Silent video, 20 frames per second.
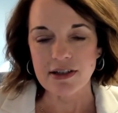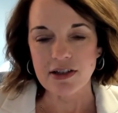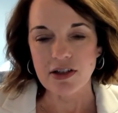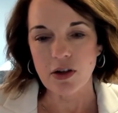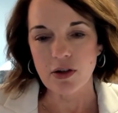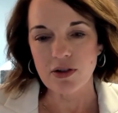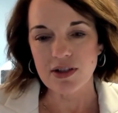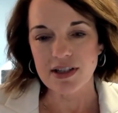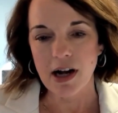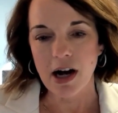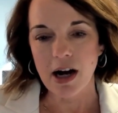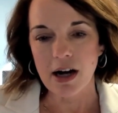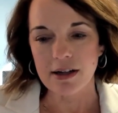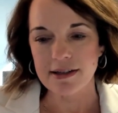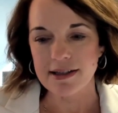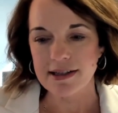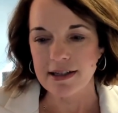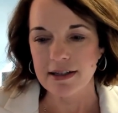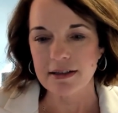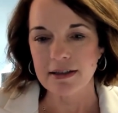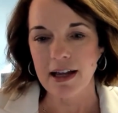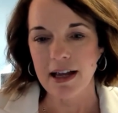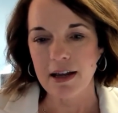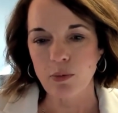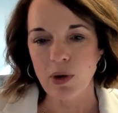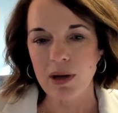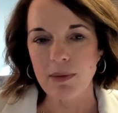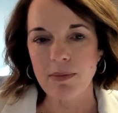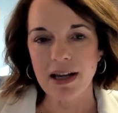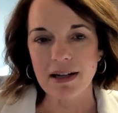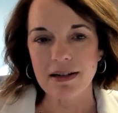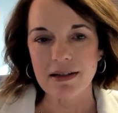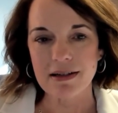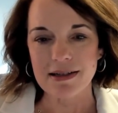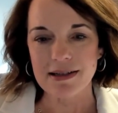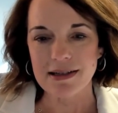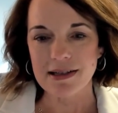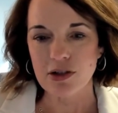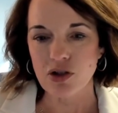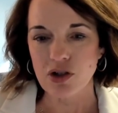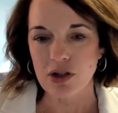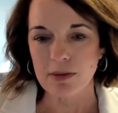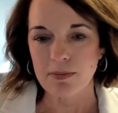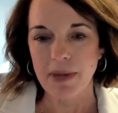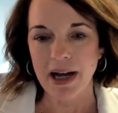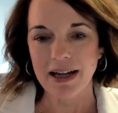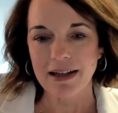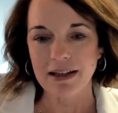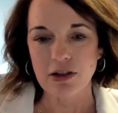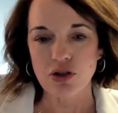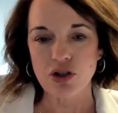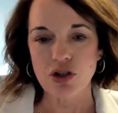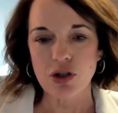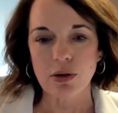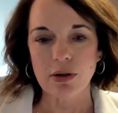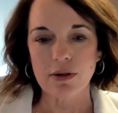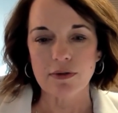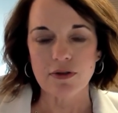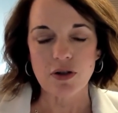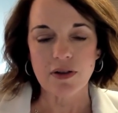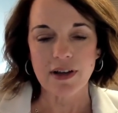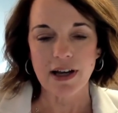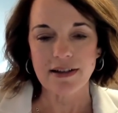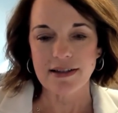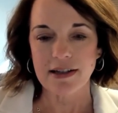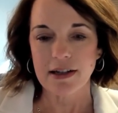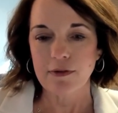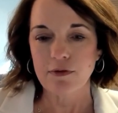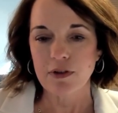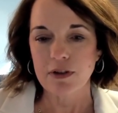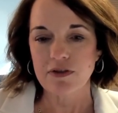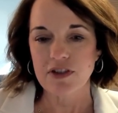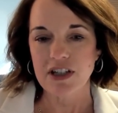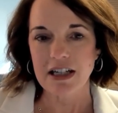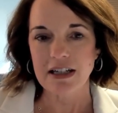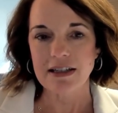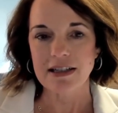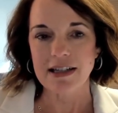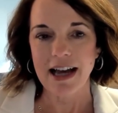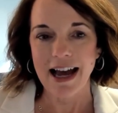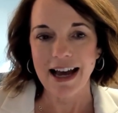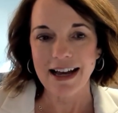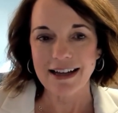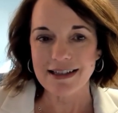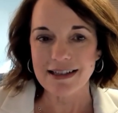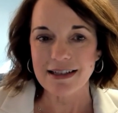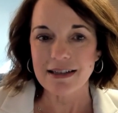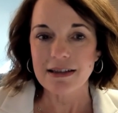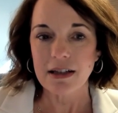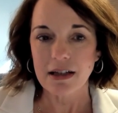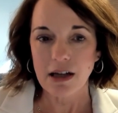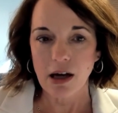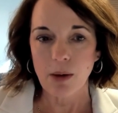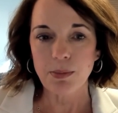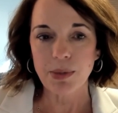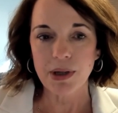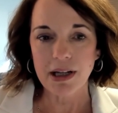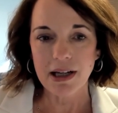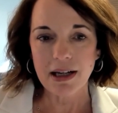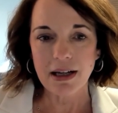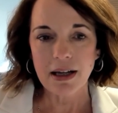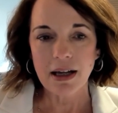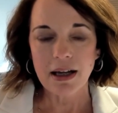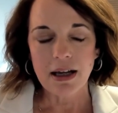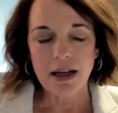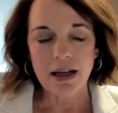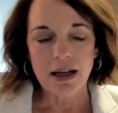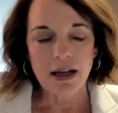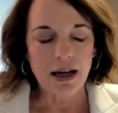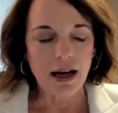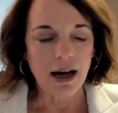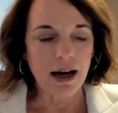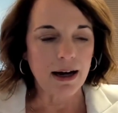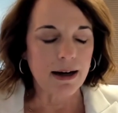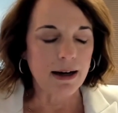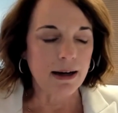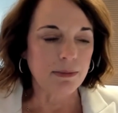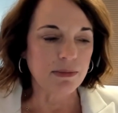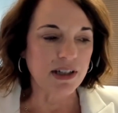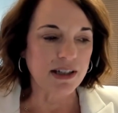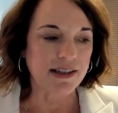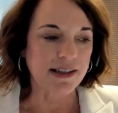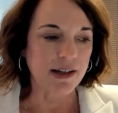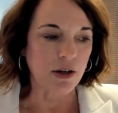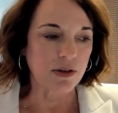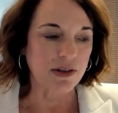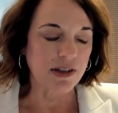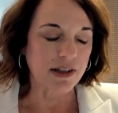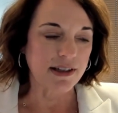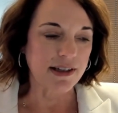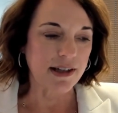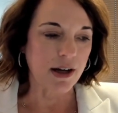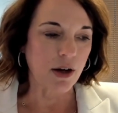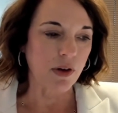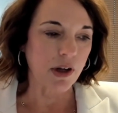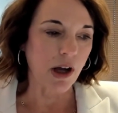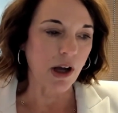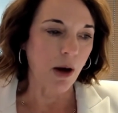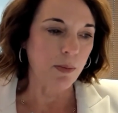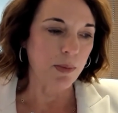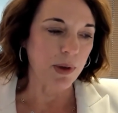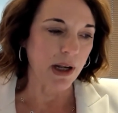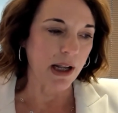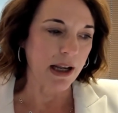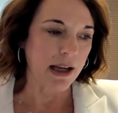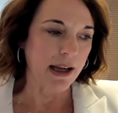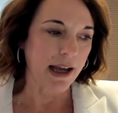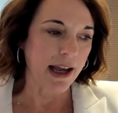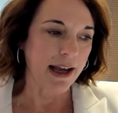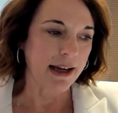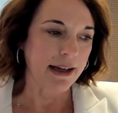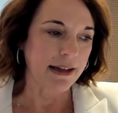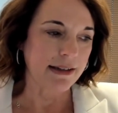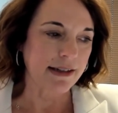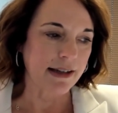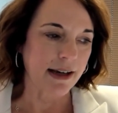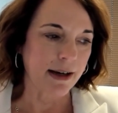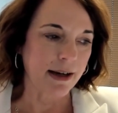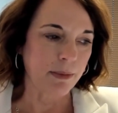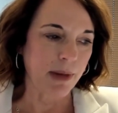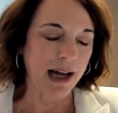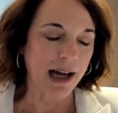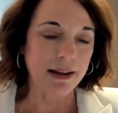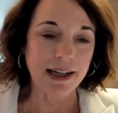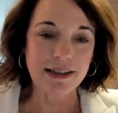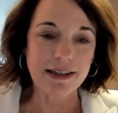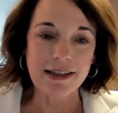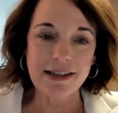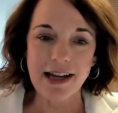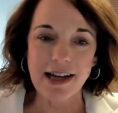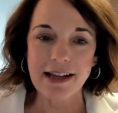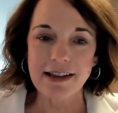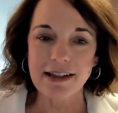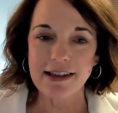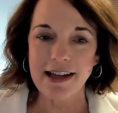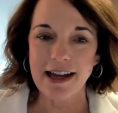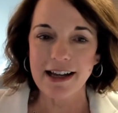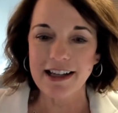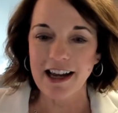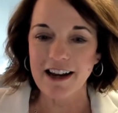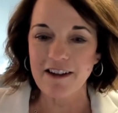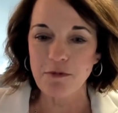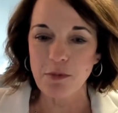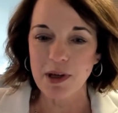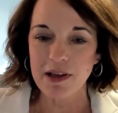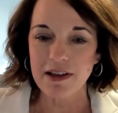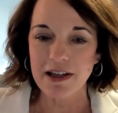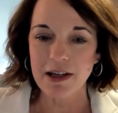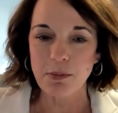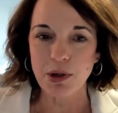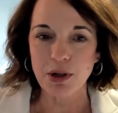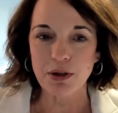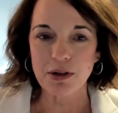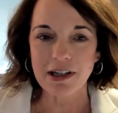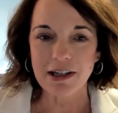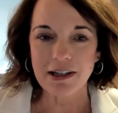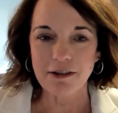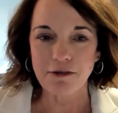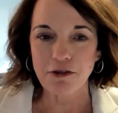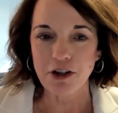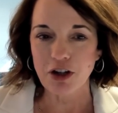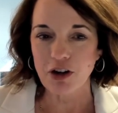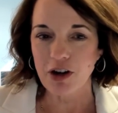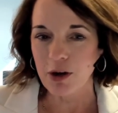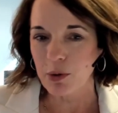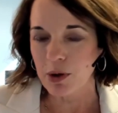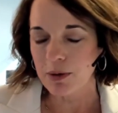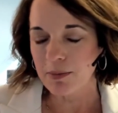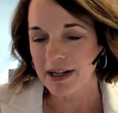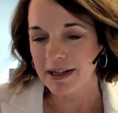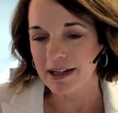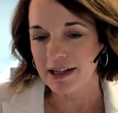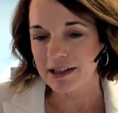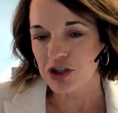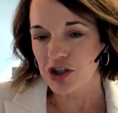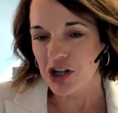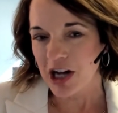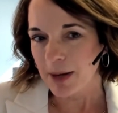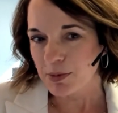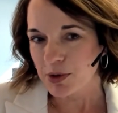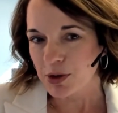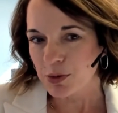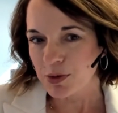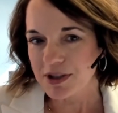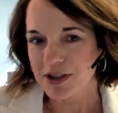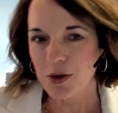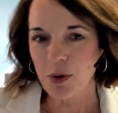to those knocks. And we made a decision back in June of 2015 to exit the company, to sell the company. And I like to say that gave me the ability to figure out what my next chapter was